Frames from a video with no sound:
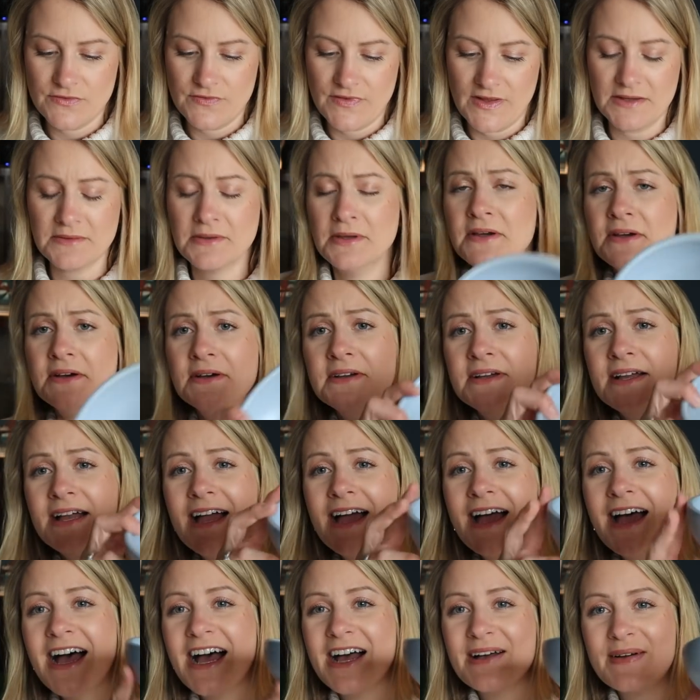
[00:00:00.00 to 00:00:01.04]
sort of thing.
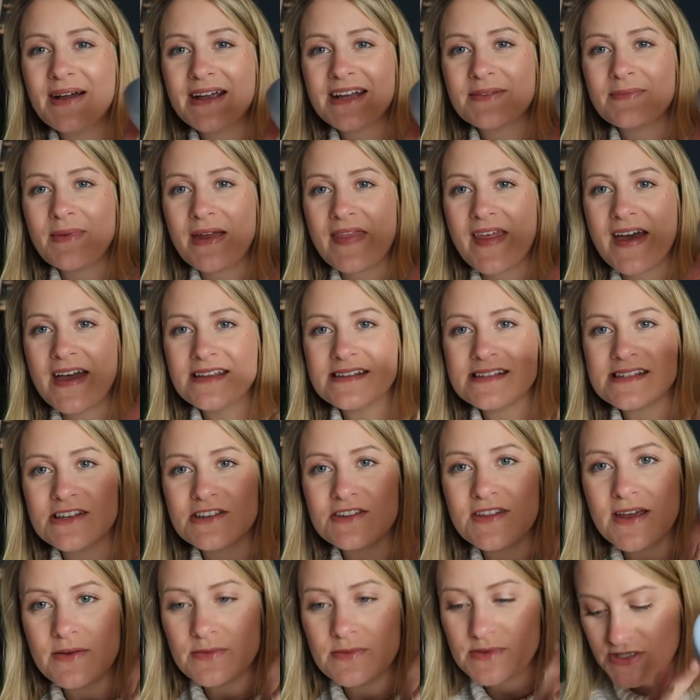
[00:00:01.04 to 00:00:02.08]
I can make that,
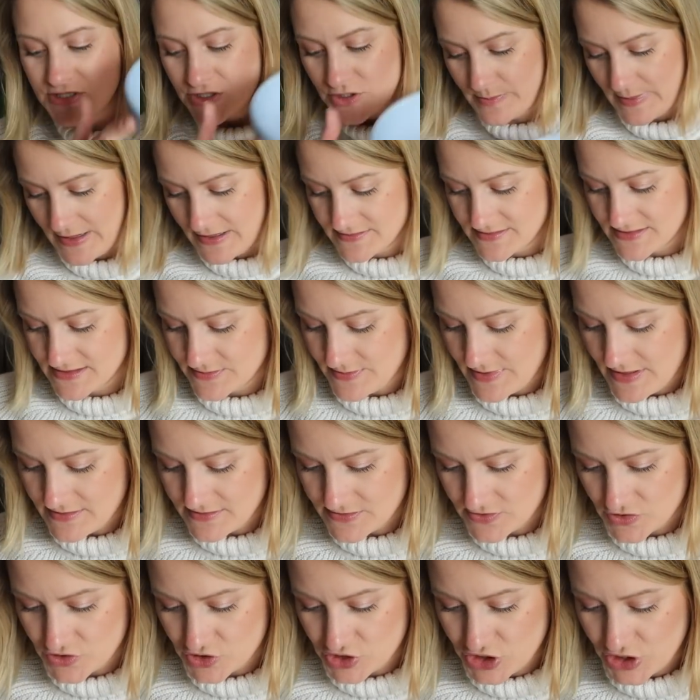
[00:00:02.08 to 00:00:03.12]
so that was £2 as well,
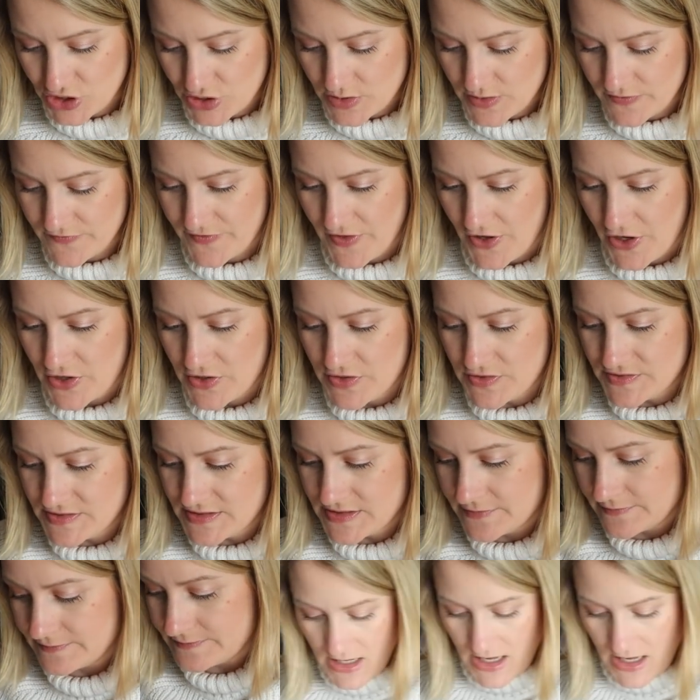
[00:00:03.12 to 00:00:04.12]
so I've got 2 of those.